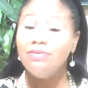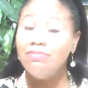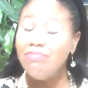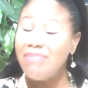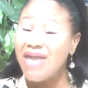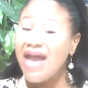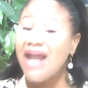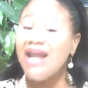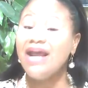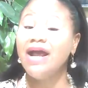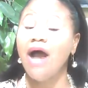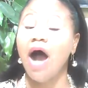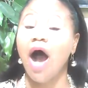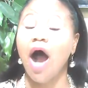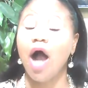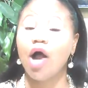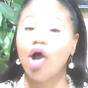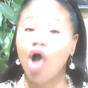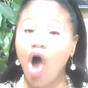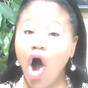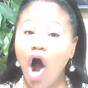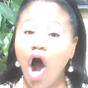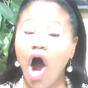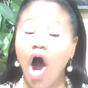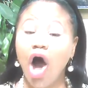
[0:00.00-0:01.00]
Many
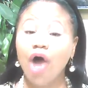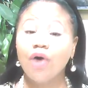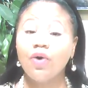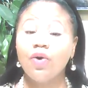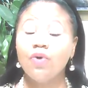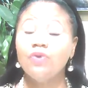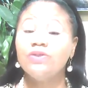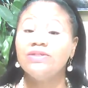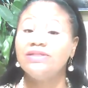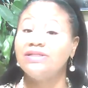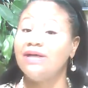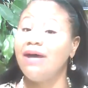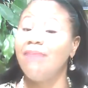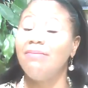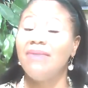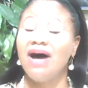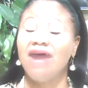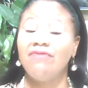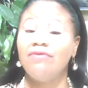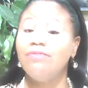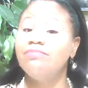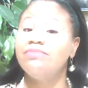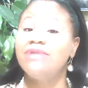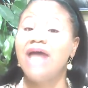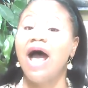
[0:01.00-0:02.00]
are called who some
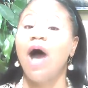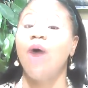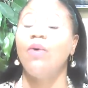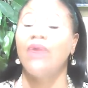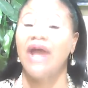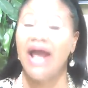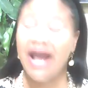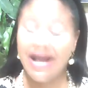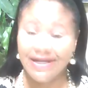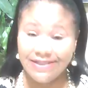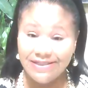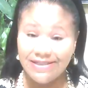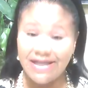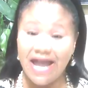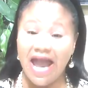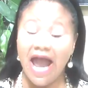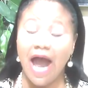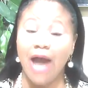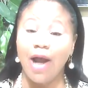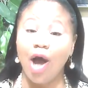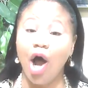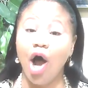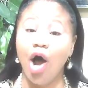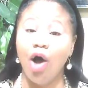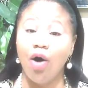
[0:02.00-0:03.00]
of them don't answer
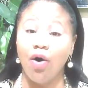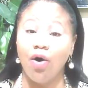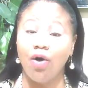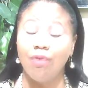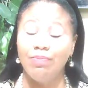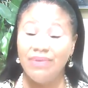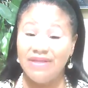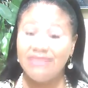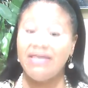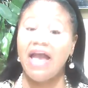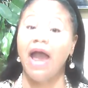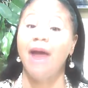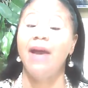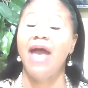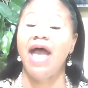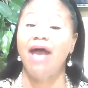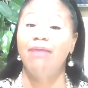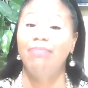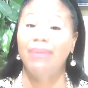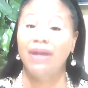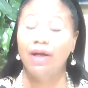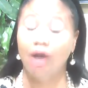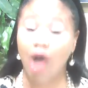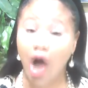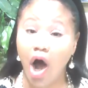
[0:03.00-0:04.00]
at all, but they
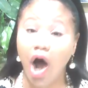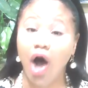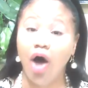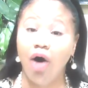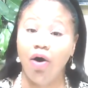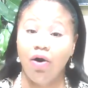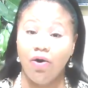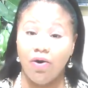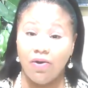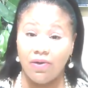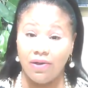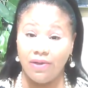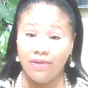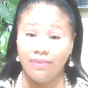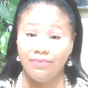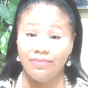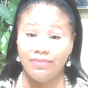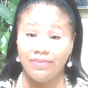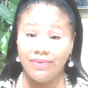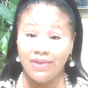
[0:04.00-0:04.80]
have been called.